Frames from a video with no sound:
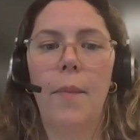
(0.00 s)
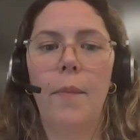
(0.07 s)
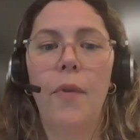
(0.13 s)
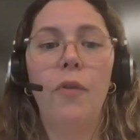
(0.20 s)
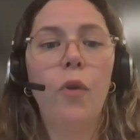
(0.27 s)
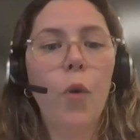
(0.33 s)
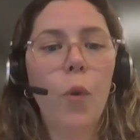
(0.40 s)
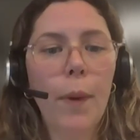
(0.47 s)

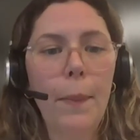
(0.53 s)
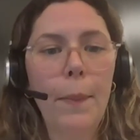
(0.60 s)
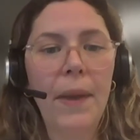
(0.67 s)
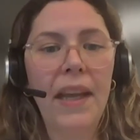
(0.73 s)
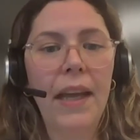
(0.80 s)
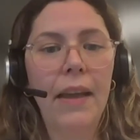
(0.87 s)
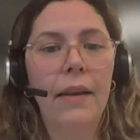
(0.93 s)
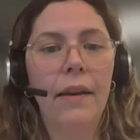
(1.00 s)
Before we
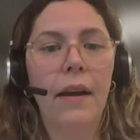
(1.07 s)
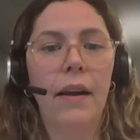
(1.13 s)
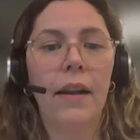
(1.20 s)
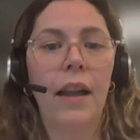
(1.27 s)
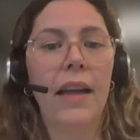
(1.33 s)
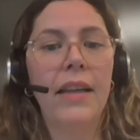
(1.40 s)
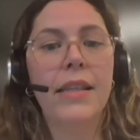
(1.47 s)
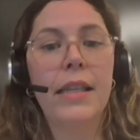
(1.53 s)
begin, I'd
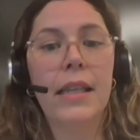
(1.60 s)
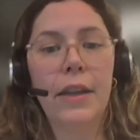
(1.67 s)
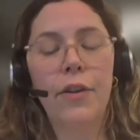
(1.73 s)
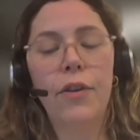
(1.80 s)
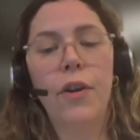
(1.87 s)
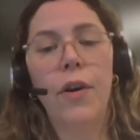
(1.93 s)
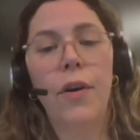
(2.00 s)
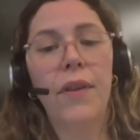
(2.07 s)
like to let
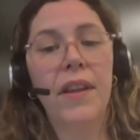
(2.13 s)
you know